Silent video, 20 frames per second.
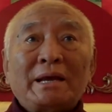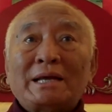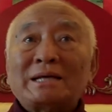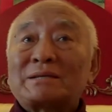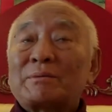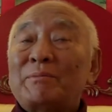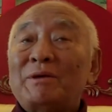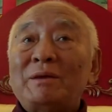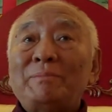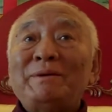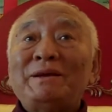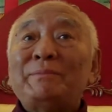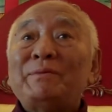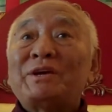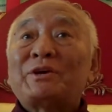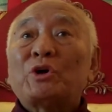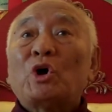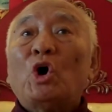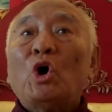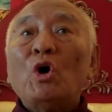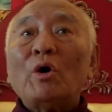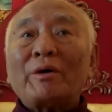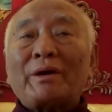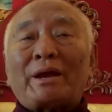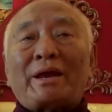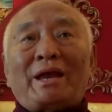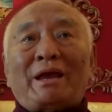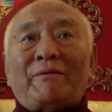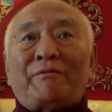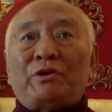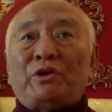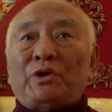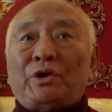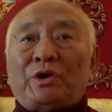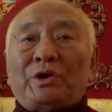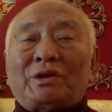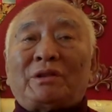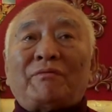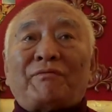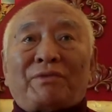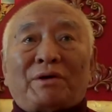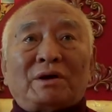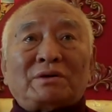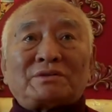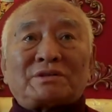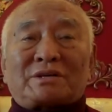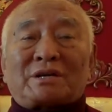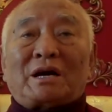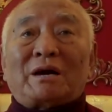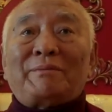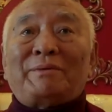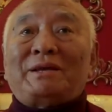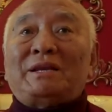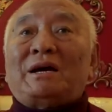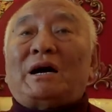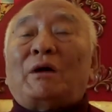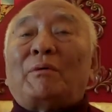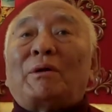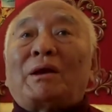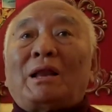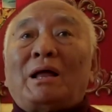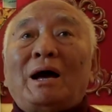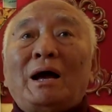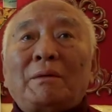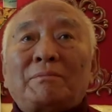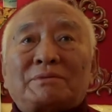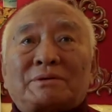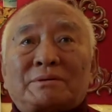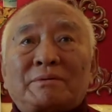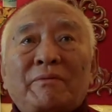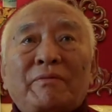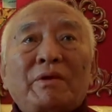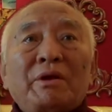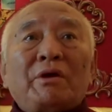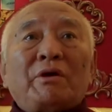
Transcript: It's maybe we shock if you heard the first time in our lives